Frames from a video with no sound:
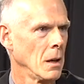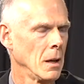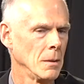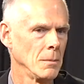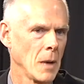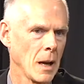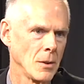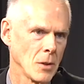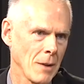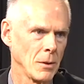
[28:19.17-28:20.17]
I
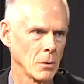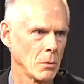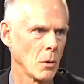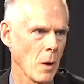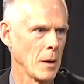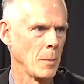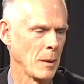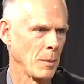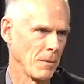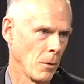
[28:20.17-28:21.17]
had traveled quite a
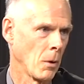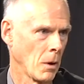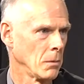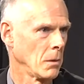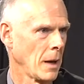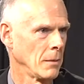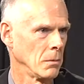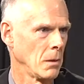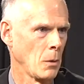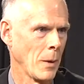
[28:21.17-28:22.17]
bit before.
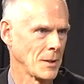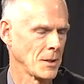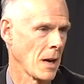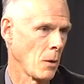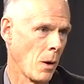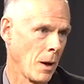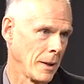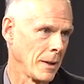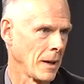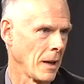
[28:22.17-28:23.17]
I went to Taiwan,
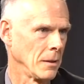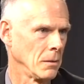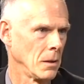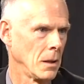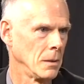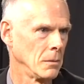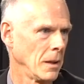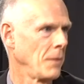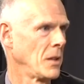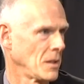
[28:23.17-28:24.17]
and then I
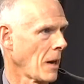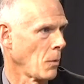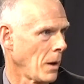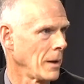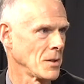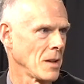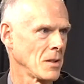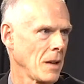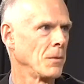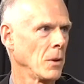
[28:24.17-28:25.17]
lived in Taiwan, as I
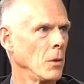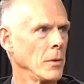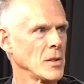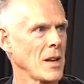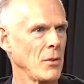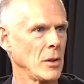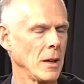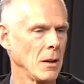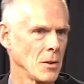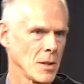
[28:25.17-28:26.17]
said, for over 7
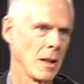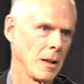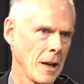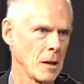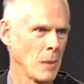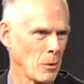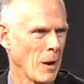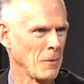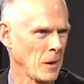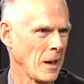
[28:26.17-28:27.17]
years. And then later my
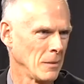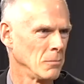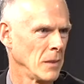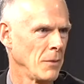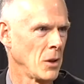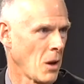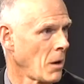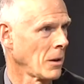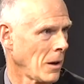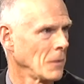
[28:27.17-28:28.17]
wife and I lived in
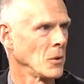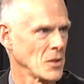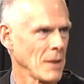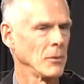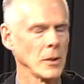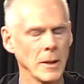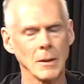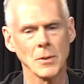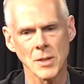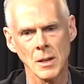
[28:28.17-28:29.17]
Hong Kong for several
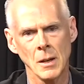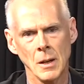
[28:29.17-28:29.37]
years.